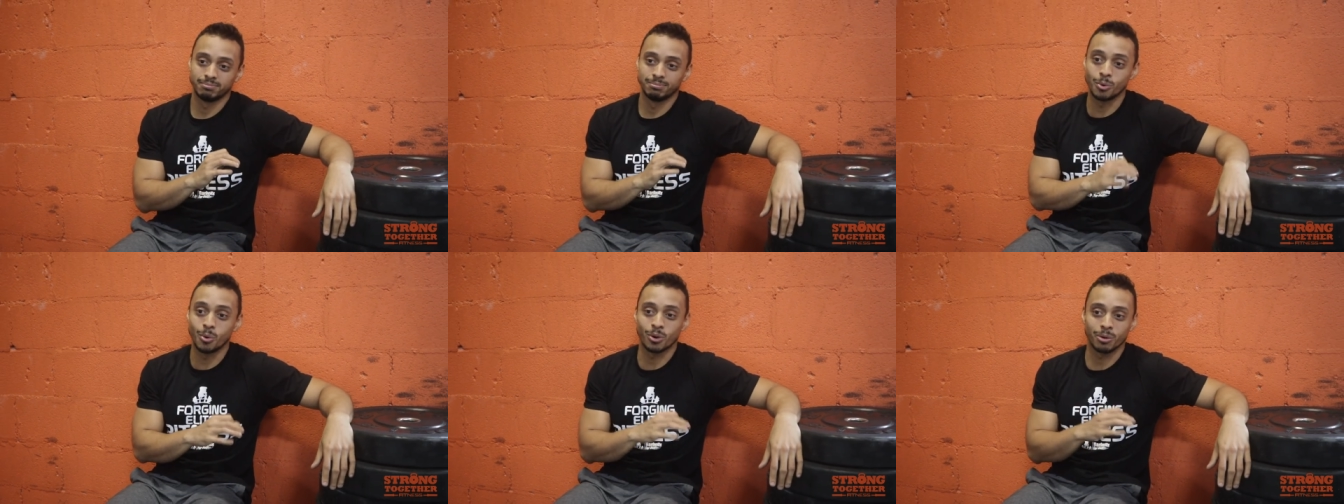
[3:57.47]

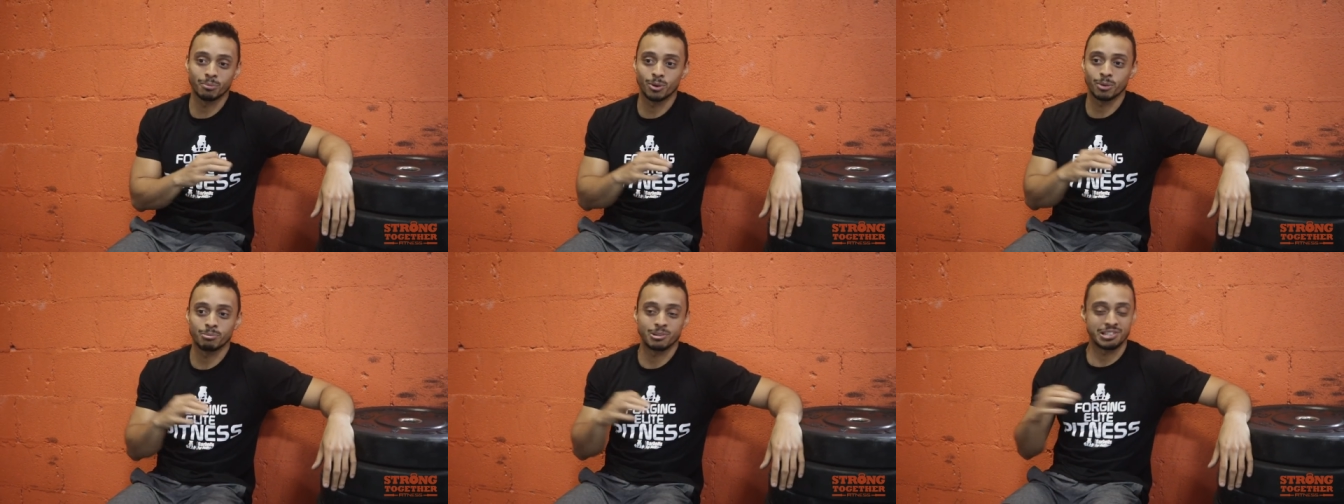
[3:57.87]
more and
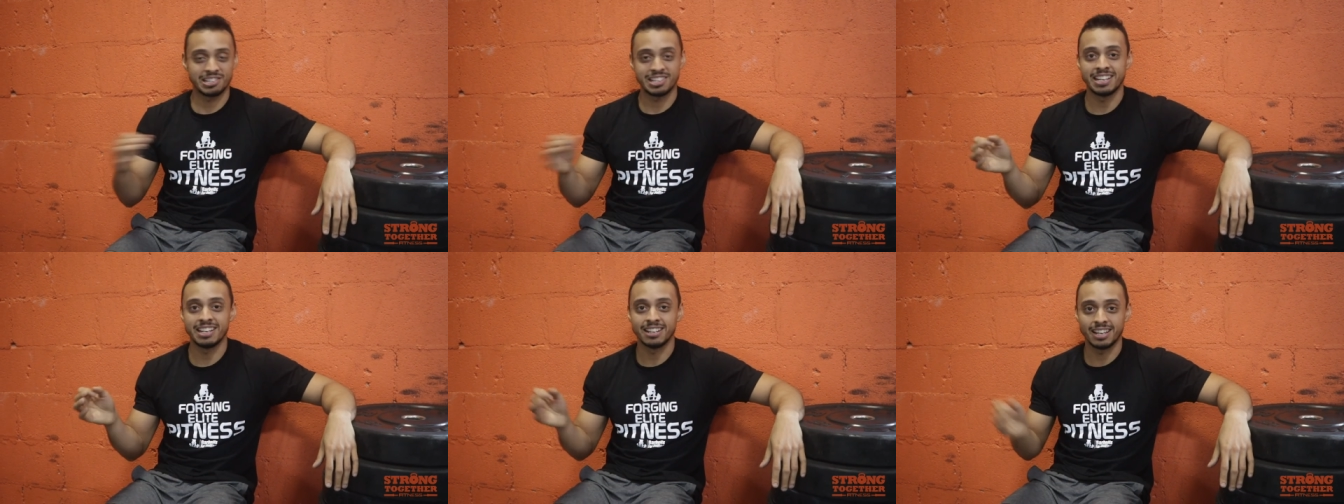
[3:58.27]
more
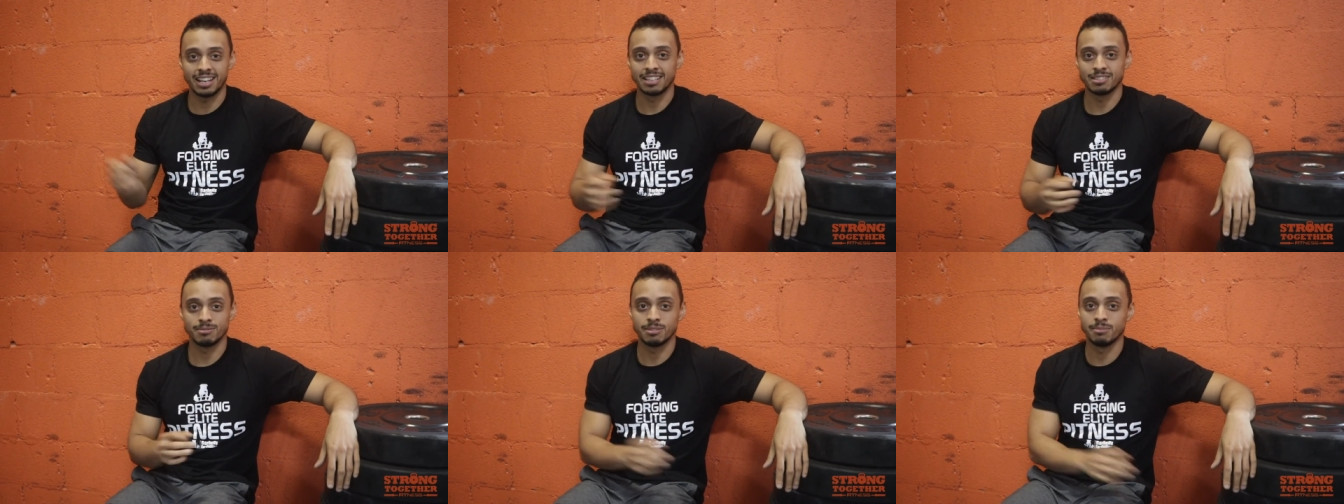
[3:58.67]
pristine
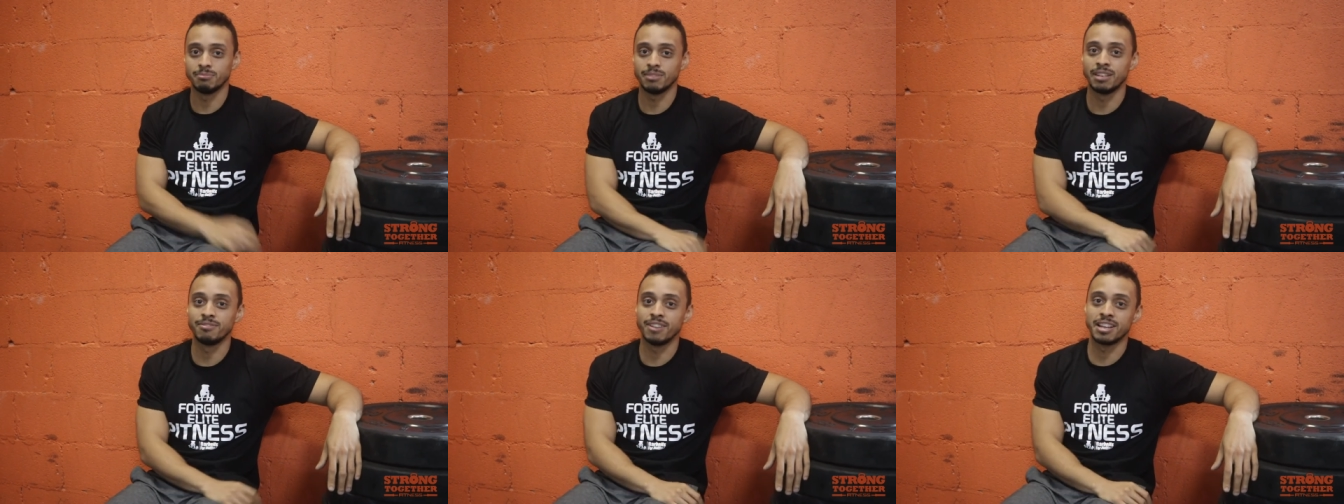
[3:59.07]
as we
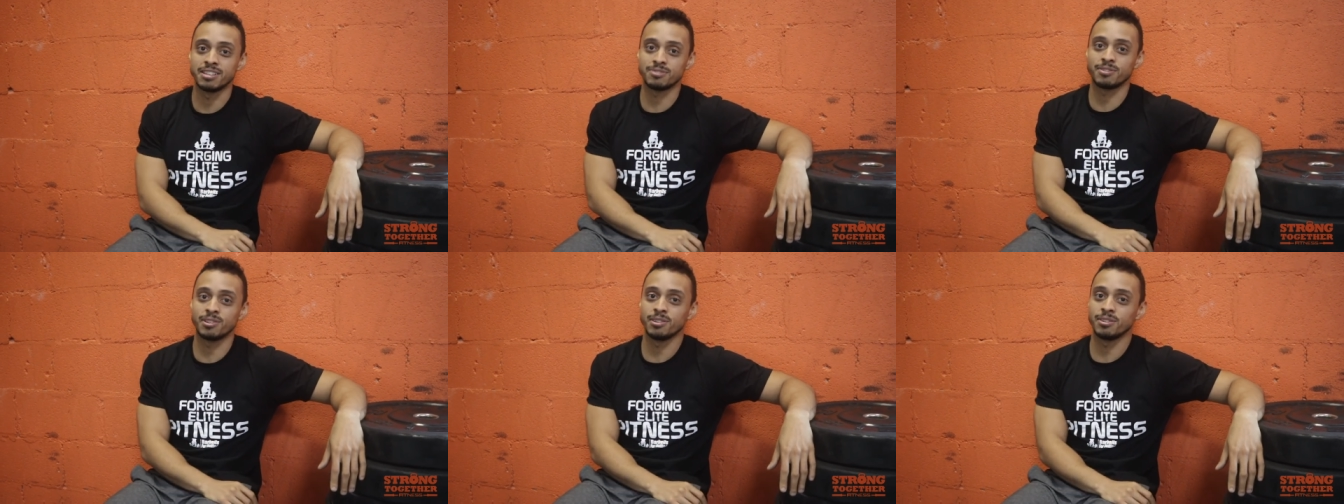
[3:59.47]
advance
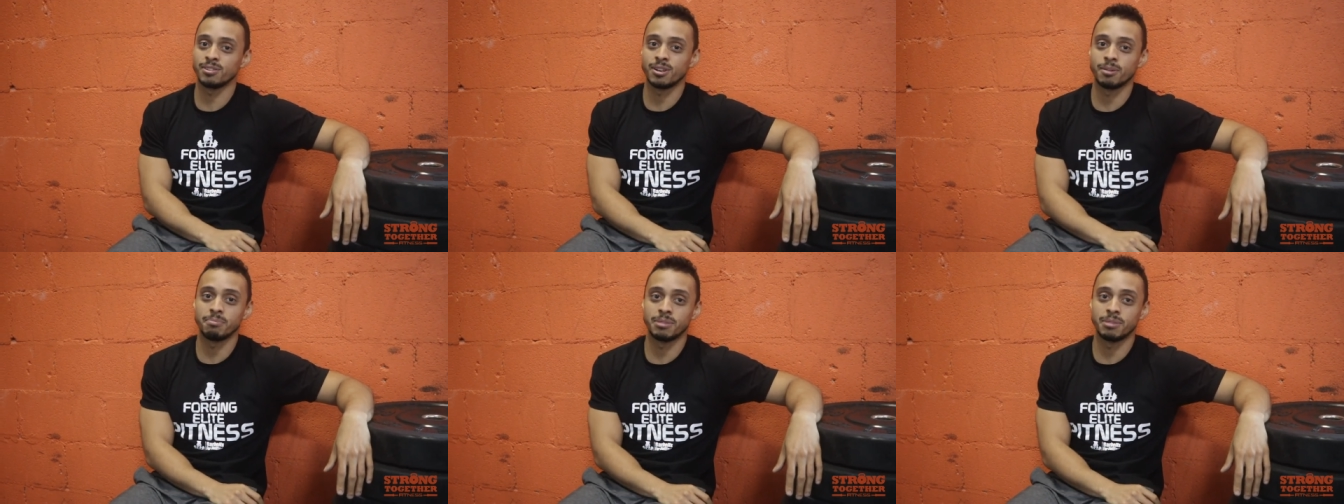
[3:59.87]
further up